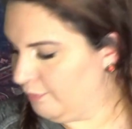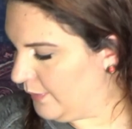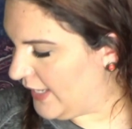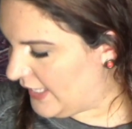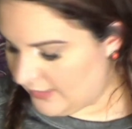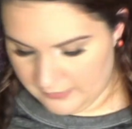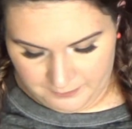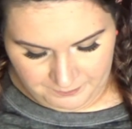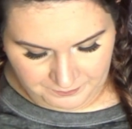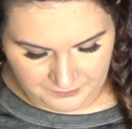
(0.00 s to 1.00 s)
but
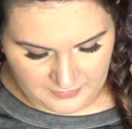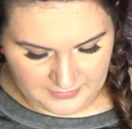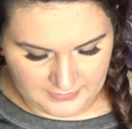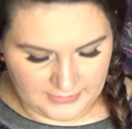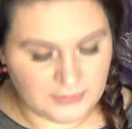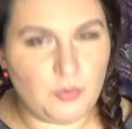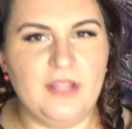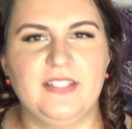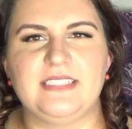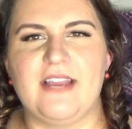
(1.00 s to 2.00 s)
this
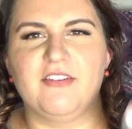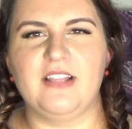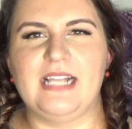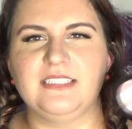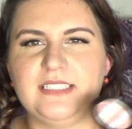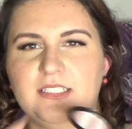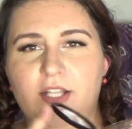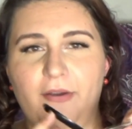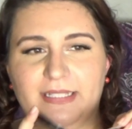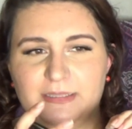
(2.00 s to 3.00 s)
one this everlasting
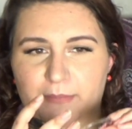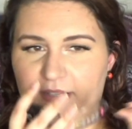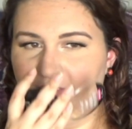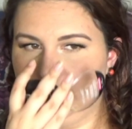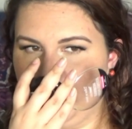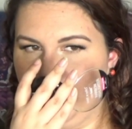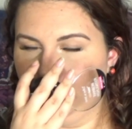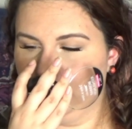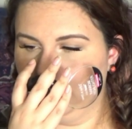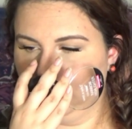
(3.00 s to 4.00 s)
glow has a bit of a scent
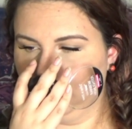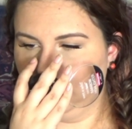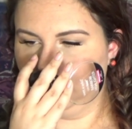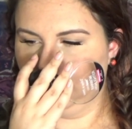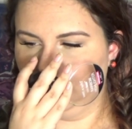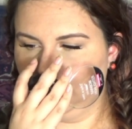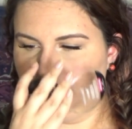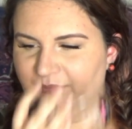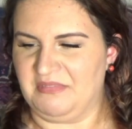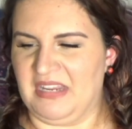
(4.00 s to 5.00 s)

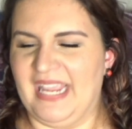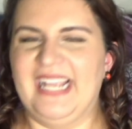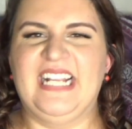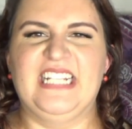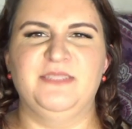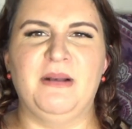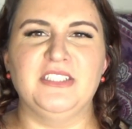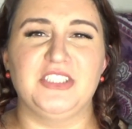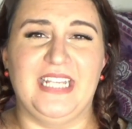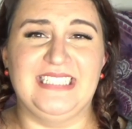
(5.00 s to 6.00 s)
it, it
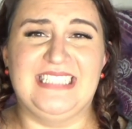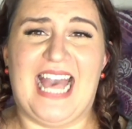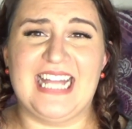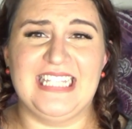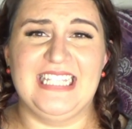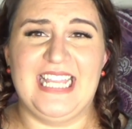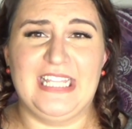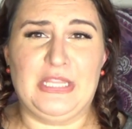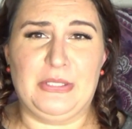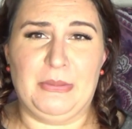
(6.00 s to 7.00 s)
smells exactly
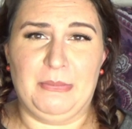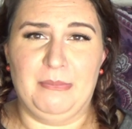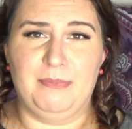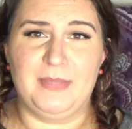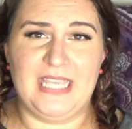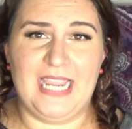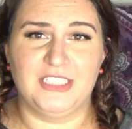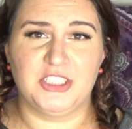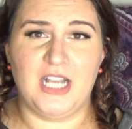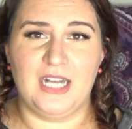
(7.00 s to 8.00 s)
like the
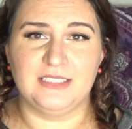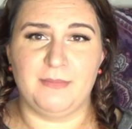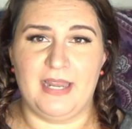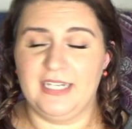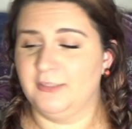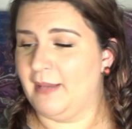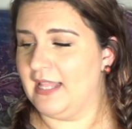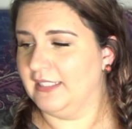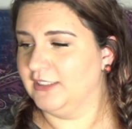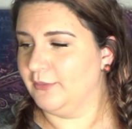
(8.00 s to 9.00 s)
BH Cosmetics
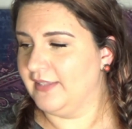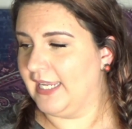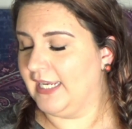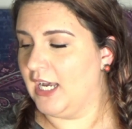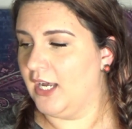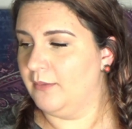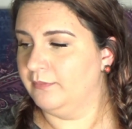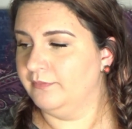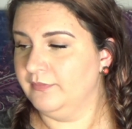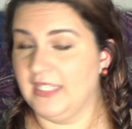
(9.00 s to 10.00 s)
palettes when they
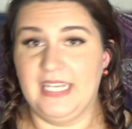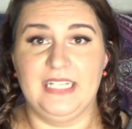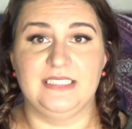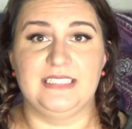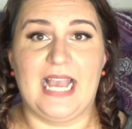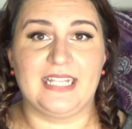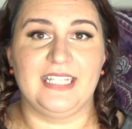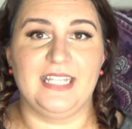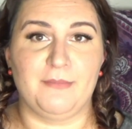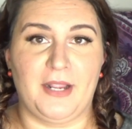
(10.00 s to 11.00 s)
come, like
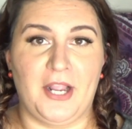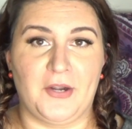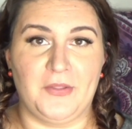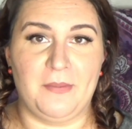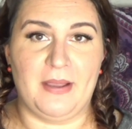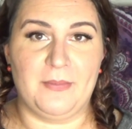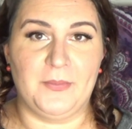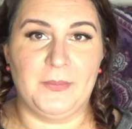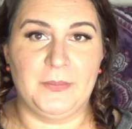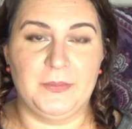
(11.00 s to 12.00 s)
exactly like my Carli
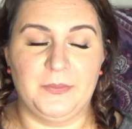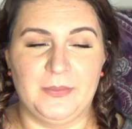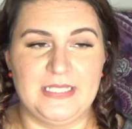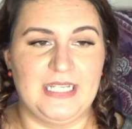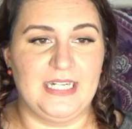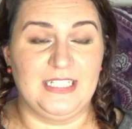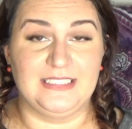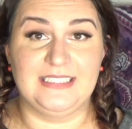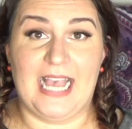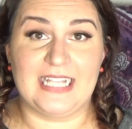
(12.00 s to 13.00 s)
Bybel new one did, and
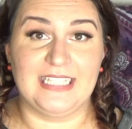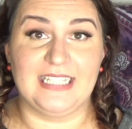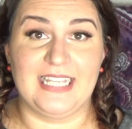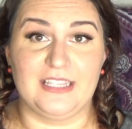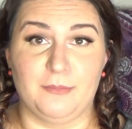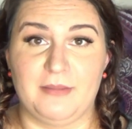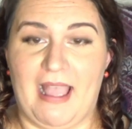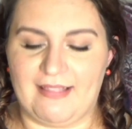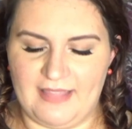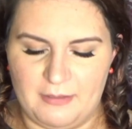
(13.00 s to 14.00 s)
exactly like the
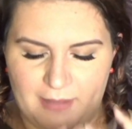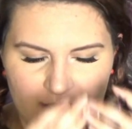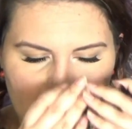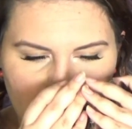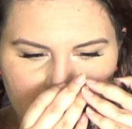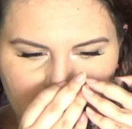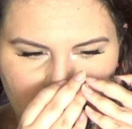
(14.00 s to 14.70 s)
Blacklight palette